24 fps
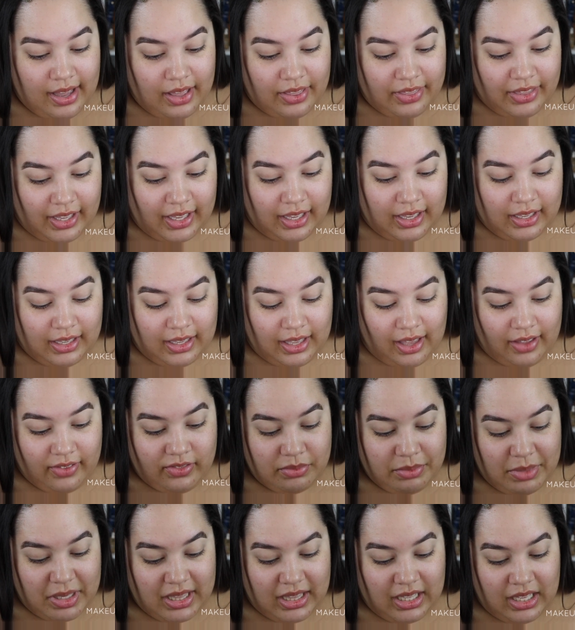They gave
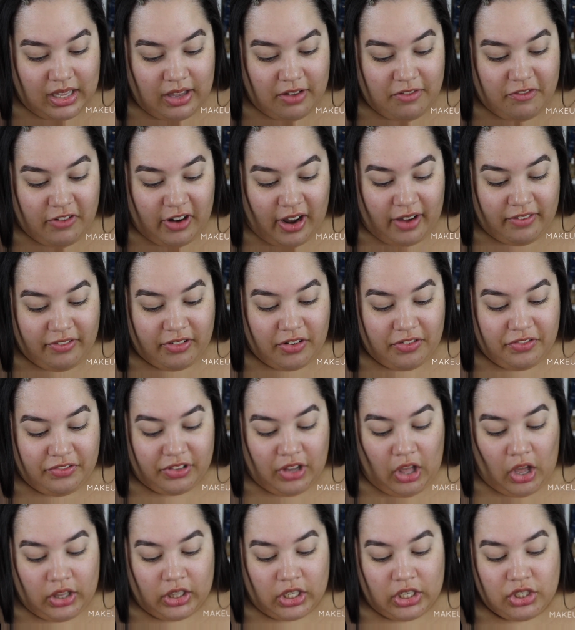me the Forever
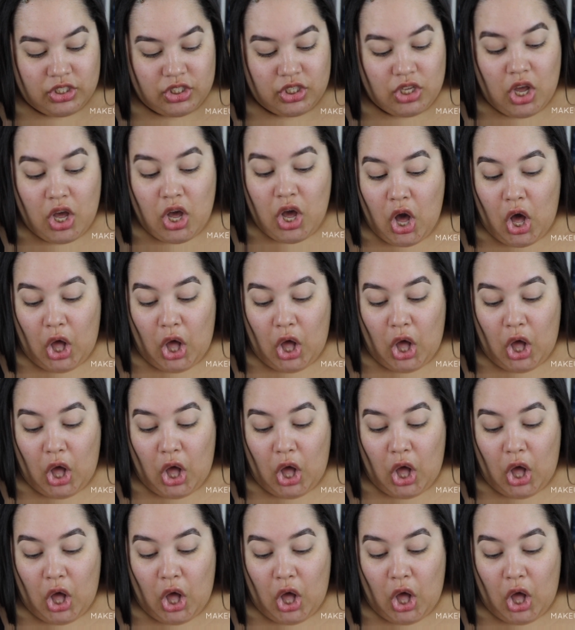Flawless